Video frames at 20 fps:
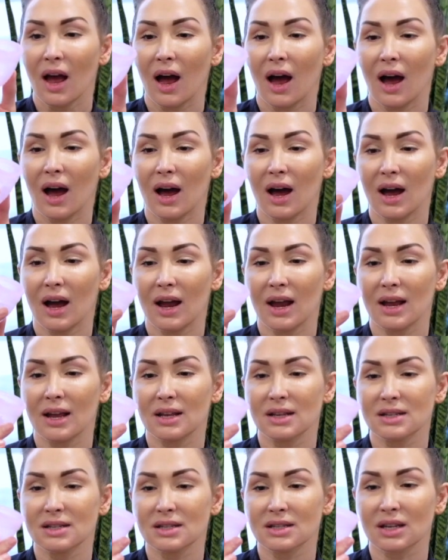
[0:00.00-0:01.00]

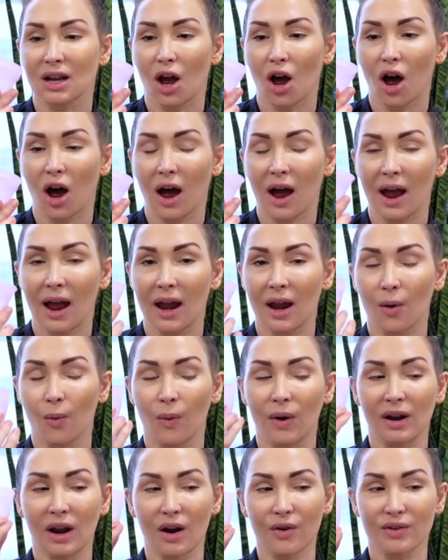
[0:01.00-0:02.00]
and
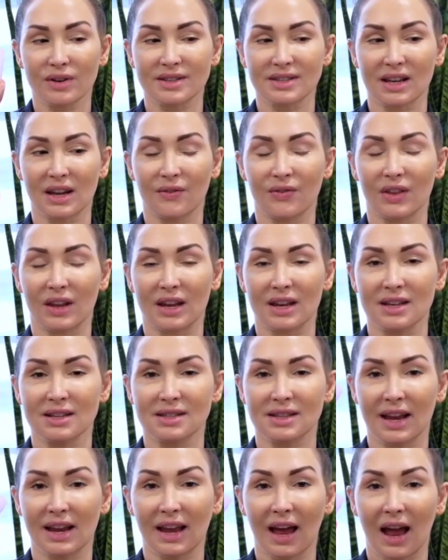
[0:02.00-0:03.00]
when I received these,
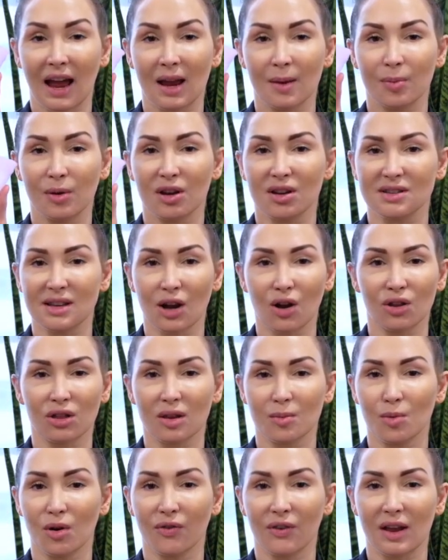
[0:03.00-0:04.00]
they came, because I got
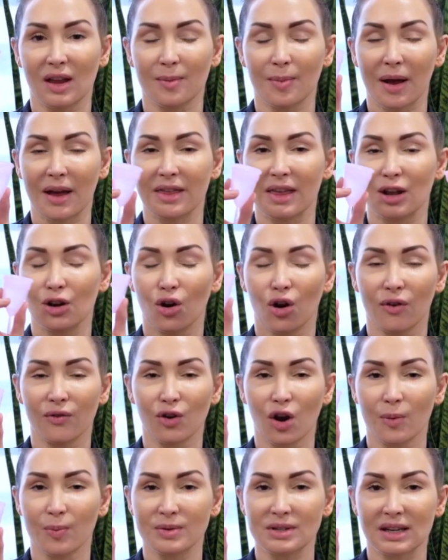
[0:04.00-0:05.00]
them off eBay, they're not of
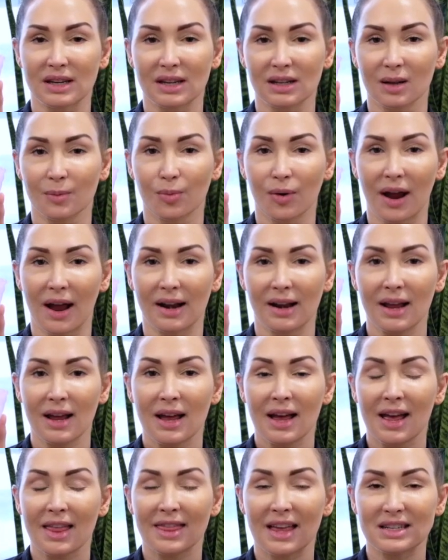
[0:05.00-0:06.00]
no particular brand,
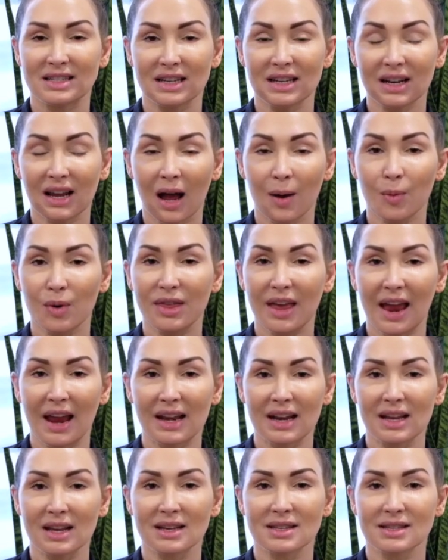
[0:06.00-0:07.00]
they didn't come with
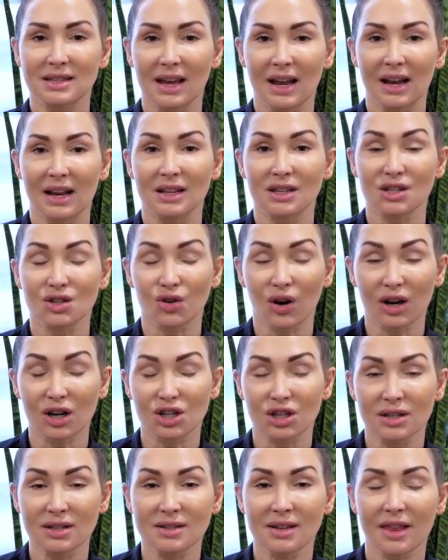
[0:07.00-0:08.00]
any set
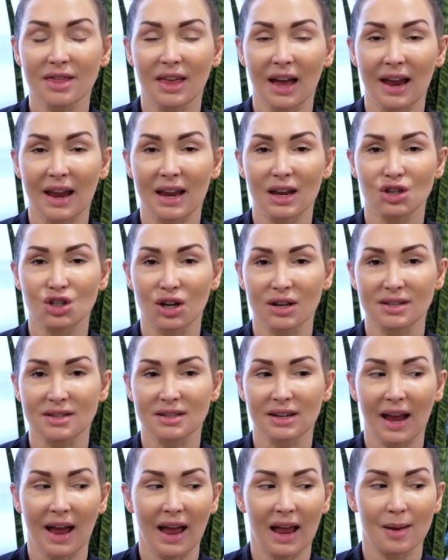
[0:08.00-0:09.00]
instructions, they
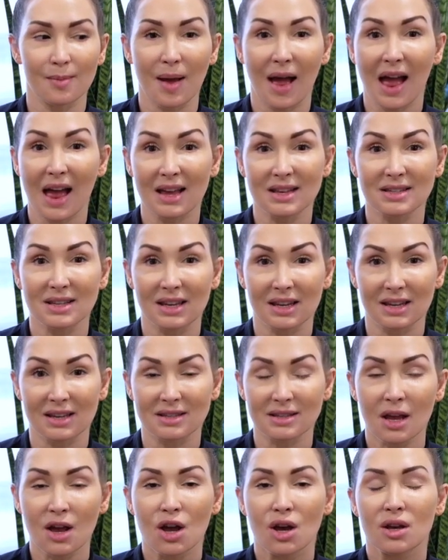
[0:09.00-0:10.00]
just came as
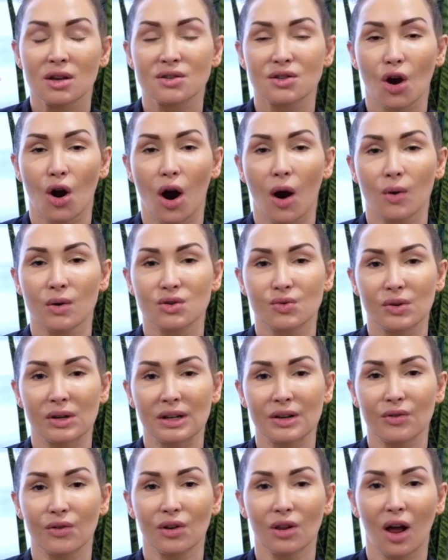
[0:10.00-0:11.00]
is. So I was
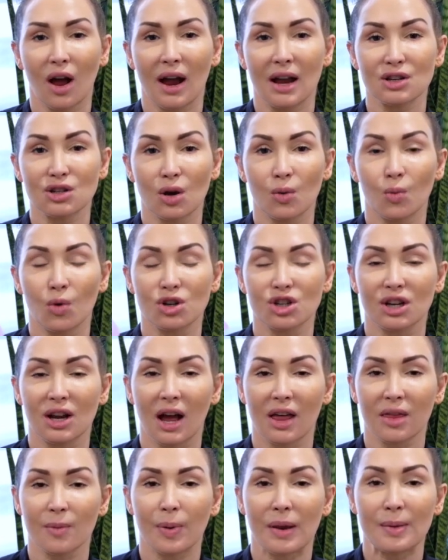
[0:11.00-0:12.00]
really reliant on watching
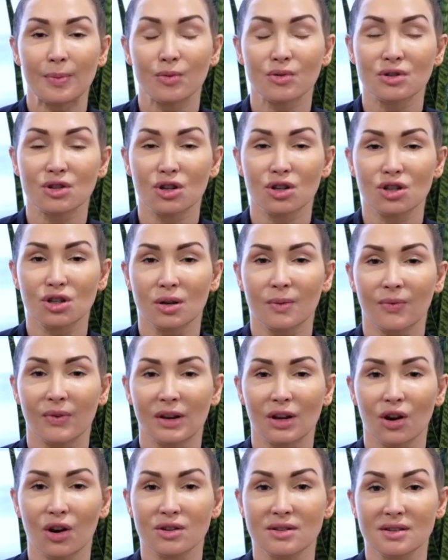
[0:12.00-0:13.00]
other people's YouTube
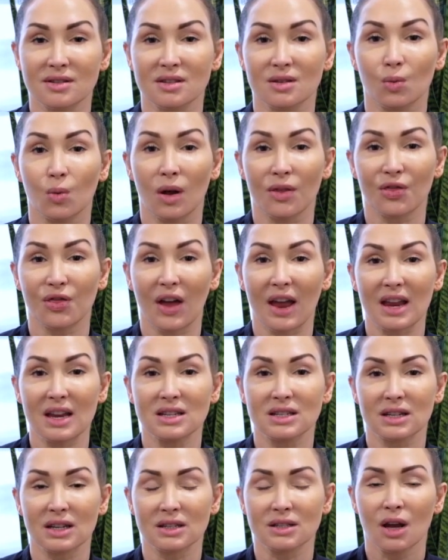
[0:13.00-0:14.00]
videos as to what they
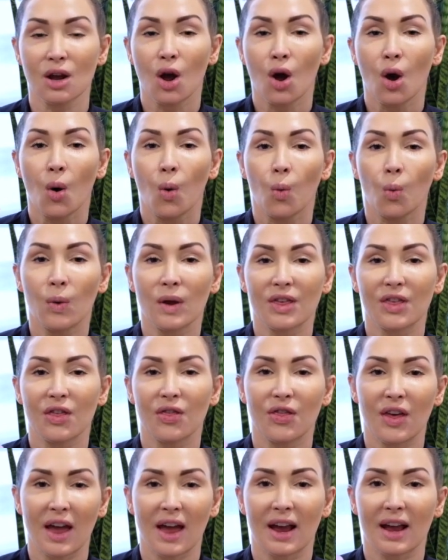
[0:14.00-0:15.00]
did with
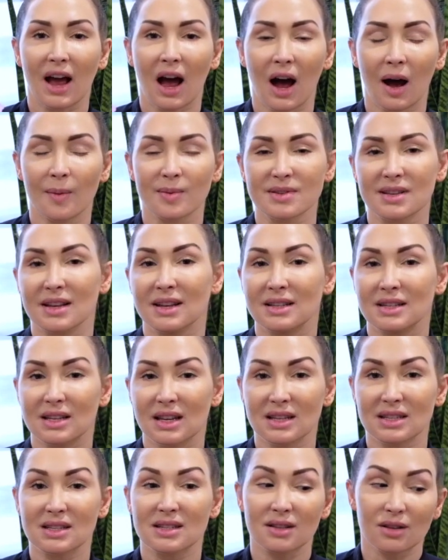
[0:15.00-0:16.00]
their cups.
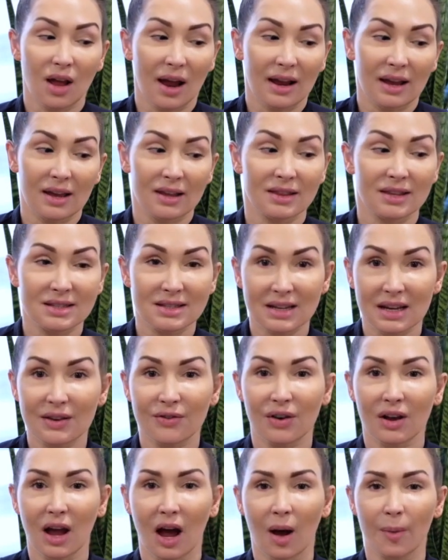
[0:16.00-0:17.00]
It's like the
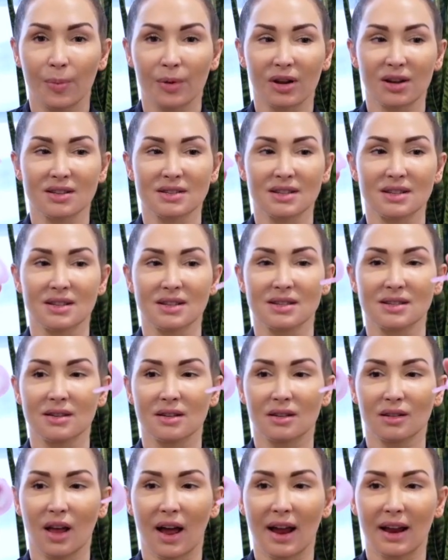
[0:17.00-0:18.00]
Diva Cup, because this is
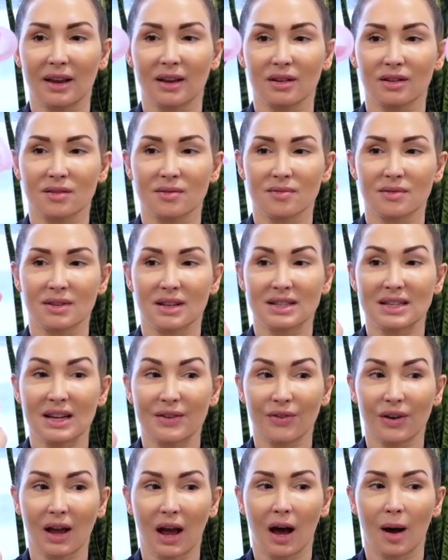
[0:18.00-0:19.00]
like the
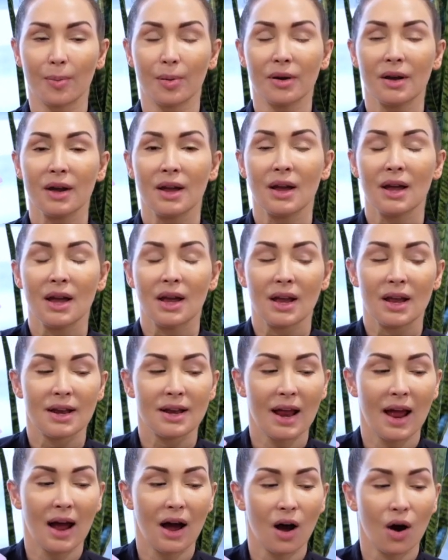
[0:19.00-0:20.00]
Diva Cup.
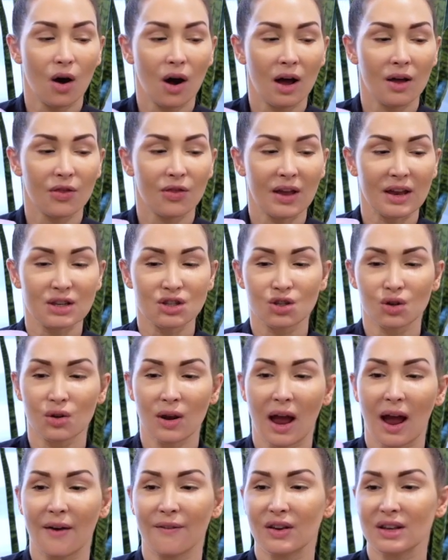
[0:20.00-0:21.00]
Now they do
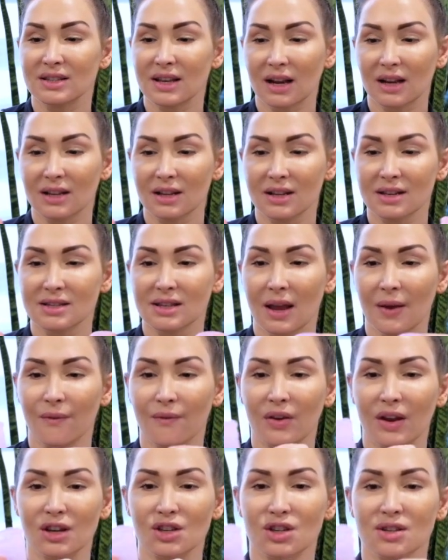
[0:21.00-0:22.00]
have exactly the same
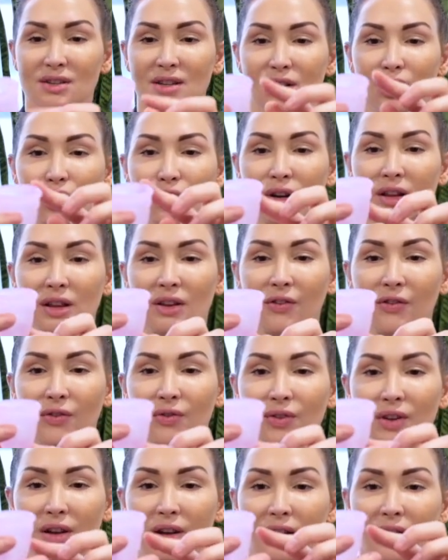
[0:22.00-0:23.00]
features, including
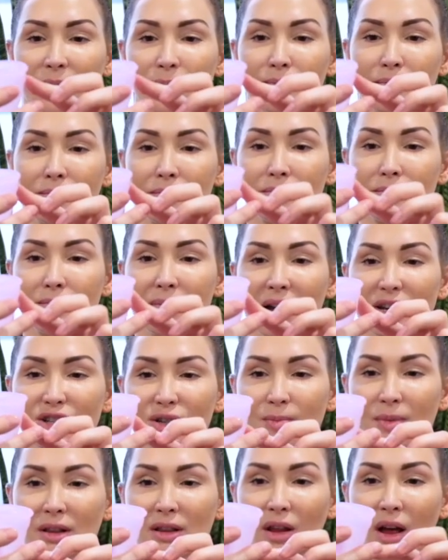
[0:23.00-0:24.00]
the
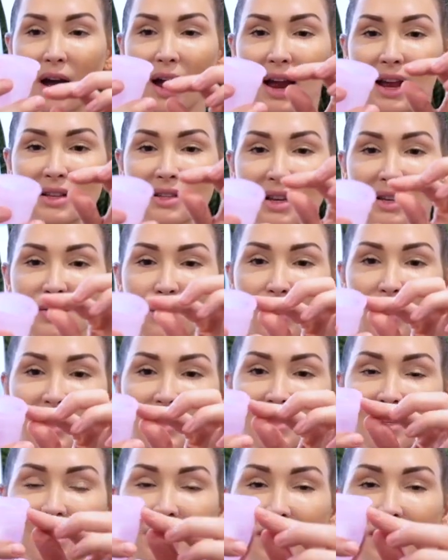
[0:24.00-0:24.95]
measurement lines, as well as the